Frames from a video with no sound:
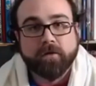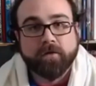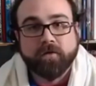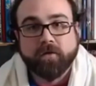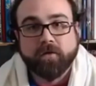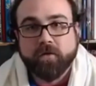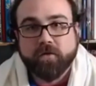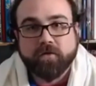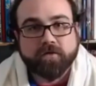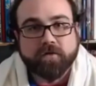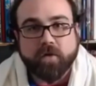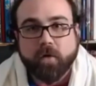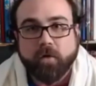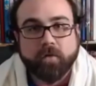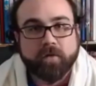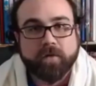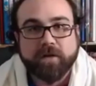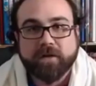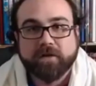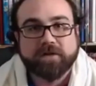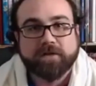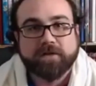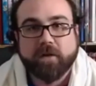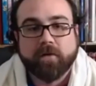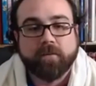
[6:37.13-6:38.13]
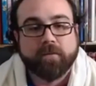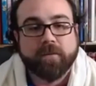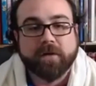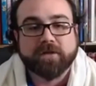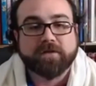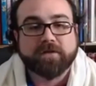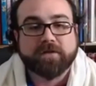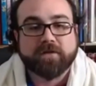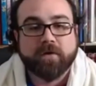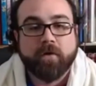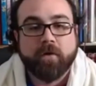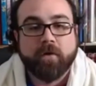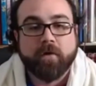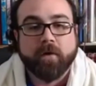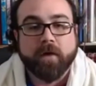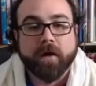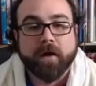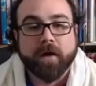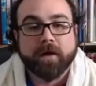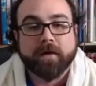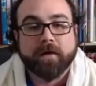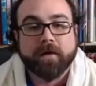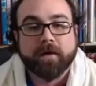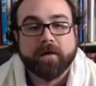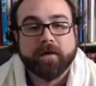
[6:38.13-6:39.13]
There's only so much
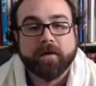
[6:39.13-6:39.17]
Torah.